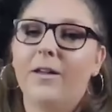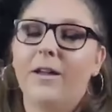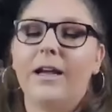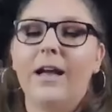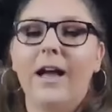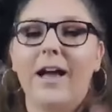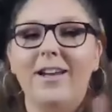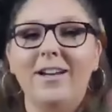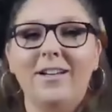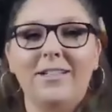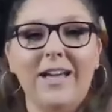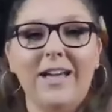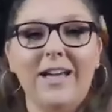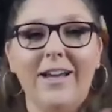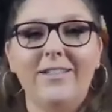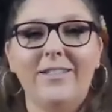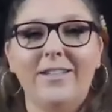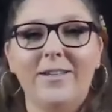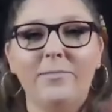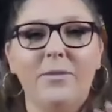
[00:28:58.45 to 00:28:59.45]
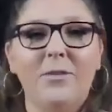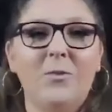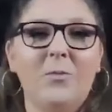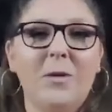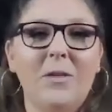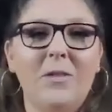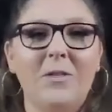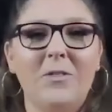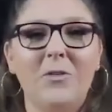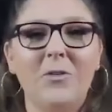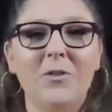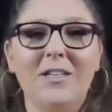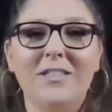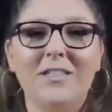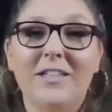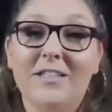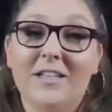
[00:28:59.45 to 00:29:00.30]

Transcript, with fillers: and it kind of ties in between the two because it